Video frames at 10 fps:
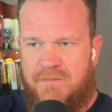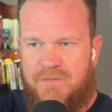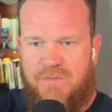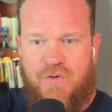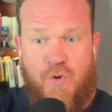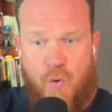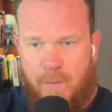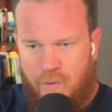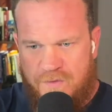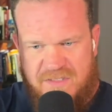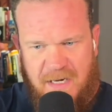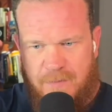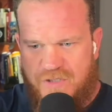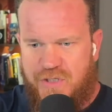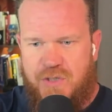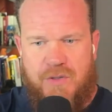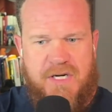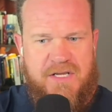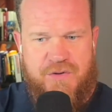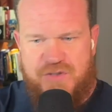normal
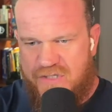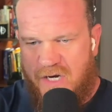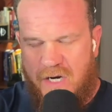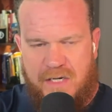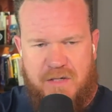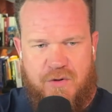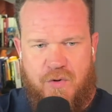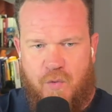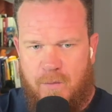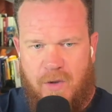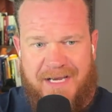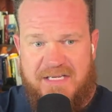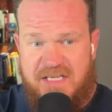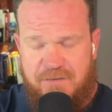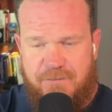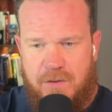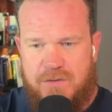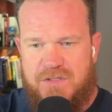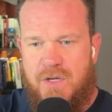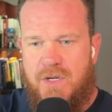cybersecurity, your SOC and your normal IT folks